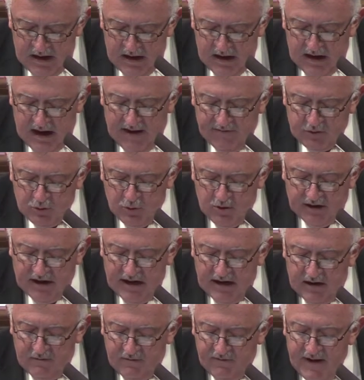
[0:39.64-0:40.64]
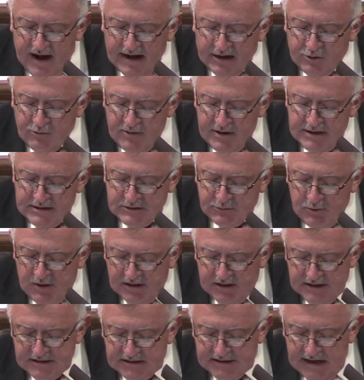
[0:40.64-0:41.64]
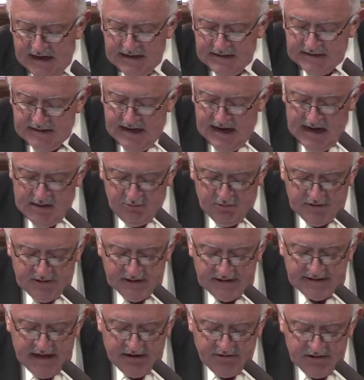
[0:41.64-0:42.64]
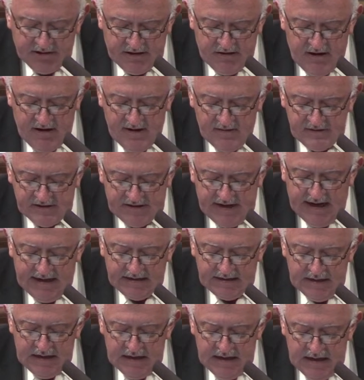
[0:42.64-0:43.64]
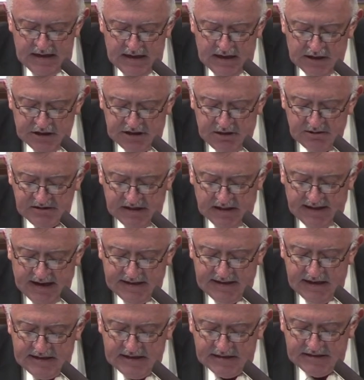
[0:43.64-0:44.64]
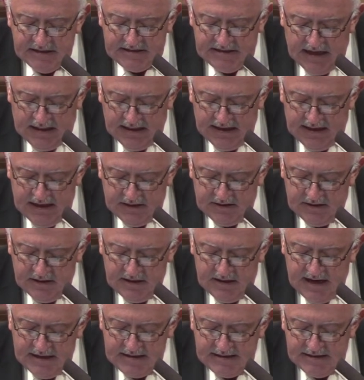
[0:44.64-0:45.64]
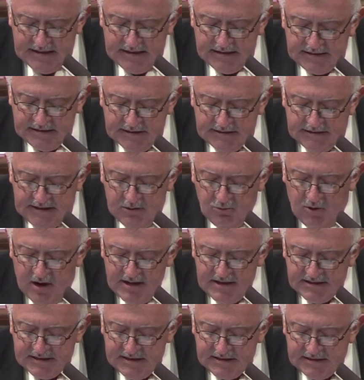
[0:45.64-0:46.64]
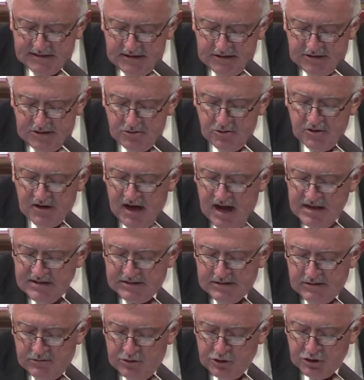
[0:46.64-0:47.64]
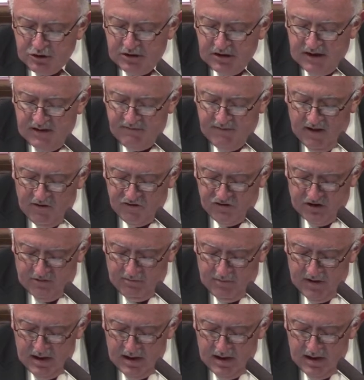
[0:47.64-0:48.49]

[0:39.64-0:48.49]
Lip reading: After working in factories, real estate, and with the Secretary of State, she was elected as a delegate to the 1961-62 Constitutional Convention.